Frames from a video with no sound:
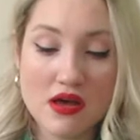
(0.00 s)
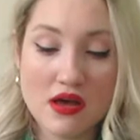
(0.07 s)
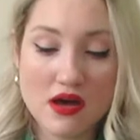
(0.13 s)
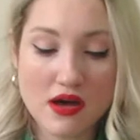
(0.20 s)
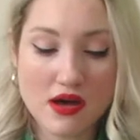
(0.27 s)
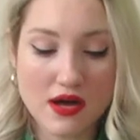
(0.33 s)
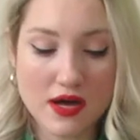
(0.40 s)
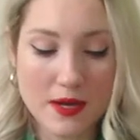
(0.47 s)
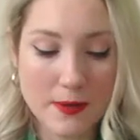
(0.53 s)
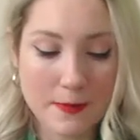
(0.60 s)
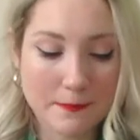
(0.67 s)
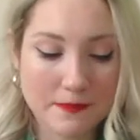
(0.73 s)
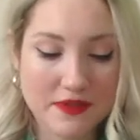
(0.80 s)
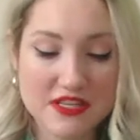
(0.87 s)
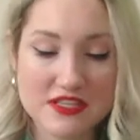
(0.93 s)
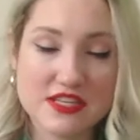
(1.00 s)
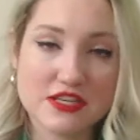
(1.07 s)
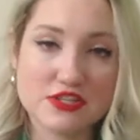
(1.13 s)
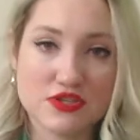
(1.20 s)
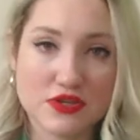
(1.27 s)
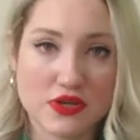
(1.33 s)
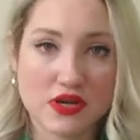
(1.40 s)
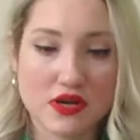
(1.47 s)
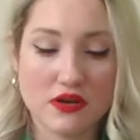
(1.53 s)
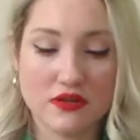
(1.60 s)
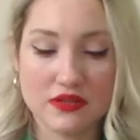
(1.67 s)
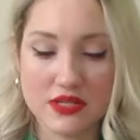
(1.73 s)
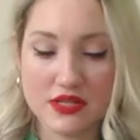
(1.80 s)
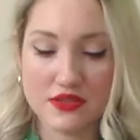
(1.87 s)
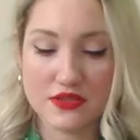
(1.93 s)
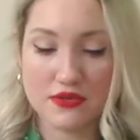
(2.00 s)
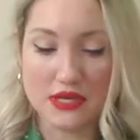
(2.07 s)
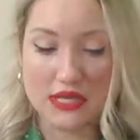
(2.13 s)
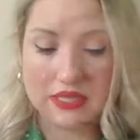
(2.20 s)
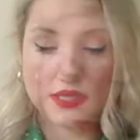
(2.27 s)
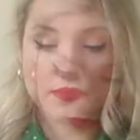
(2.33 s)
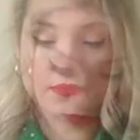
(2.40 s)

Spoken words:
the tension on the thread.